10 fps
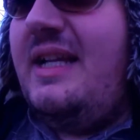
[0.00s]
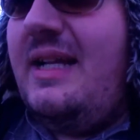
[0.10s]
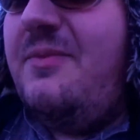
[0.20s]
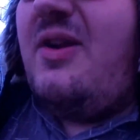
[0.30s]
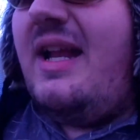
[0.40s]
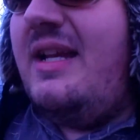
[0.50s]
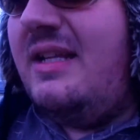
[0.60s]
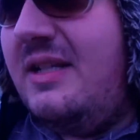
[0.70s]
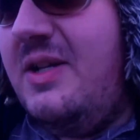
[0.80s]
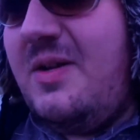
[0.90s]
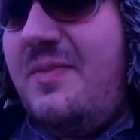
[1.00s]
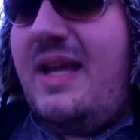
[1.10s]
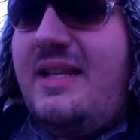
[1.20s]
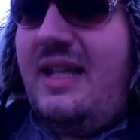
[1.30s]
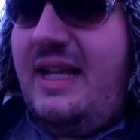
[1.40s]
I'm trying to curb that
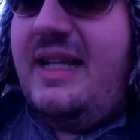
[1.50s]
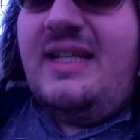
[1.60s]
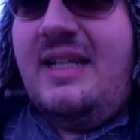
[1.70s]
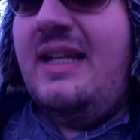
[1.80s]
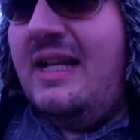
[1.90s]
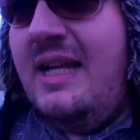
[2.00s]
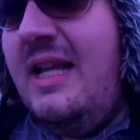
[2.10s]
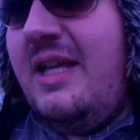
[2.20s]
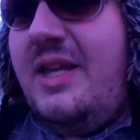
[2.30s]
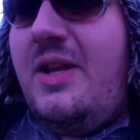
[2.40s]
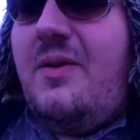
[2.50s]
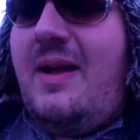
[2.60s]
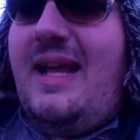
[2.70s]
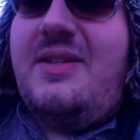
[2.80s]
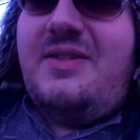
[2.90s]
to
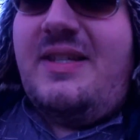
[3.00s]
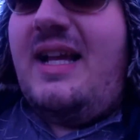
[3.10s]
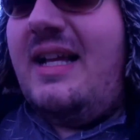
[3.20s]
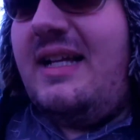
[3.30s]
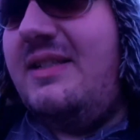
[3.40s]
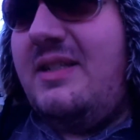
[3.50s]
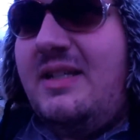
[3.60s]
exercise or